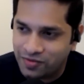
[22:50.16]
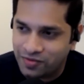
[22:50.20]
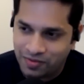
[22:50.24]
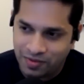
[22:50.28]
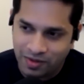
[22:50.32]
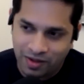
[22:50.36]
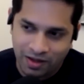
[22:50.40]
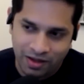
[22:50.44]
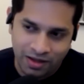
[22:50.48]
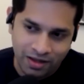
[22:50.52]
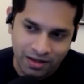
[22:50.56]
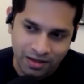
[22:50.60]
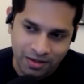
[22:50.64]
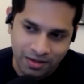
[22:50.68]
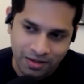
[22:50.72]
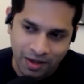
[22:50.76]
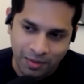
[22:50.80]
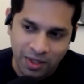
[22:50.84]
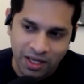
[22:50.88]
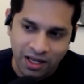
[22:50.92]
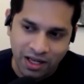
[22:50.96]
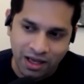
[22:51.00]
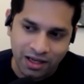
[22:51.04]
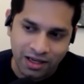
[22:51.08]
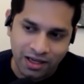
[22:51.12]
I
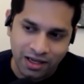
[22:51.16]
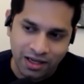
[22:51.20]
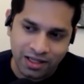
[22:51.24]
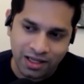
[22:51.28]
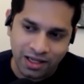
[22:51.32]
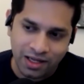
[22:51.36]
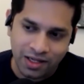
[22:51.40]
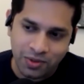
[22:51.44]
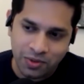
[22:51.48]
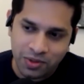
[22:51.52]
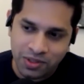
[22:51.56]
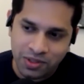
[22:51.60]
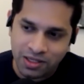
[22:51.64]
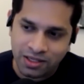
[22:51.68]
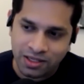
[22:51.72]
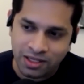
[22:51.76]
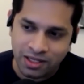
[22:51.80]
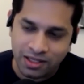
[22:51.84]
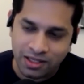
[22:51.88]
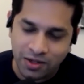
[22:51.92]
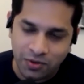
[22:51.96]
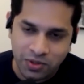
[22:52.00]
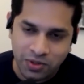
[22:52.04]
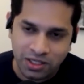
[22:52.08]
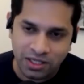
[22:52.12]
mean, it was
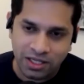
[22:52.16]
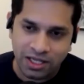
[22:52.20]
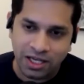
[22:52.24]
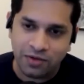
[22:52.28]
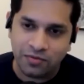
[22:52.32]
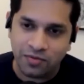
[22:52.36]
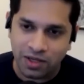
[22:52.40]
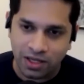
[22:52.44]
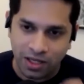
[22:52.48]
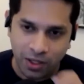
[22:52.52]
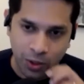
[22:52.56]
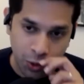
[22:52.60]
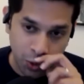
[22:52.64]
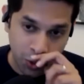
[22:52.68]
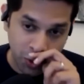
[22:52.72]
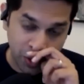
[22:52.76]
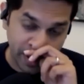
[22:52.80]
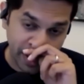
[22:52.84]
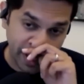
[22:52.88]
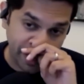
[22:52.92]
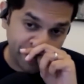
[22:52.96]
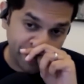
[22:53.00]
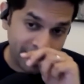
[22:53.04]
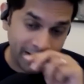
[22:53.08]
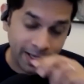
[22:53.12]
there was a time when I used to
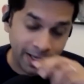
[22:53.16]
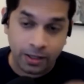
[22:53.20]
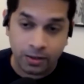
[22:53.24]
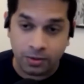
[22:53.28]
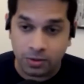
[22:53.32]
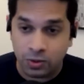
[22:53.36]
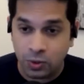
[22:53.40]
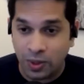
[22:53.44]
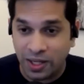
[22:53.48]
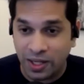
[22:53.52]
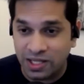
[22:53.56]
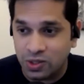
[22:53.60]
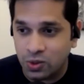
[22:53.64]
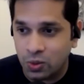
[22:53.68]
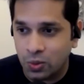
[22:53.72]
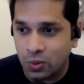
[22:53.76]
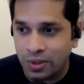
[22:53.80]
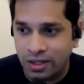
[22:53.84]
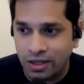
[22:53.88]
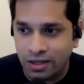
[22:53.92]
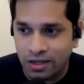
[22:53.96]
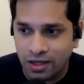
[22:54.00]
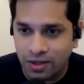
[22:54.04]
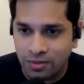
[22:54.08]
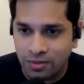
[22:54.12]
travel like twice a week, either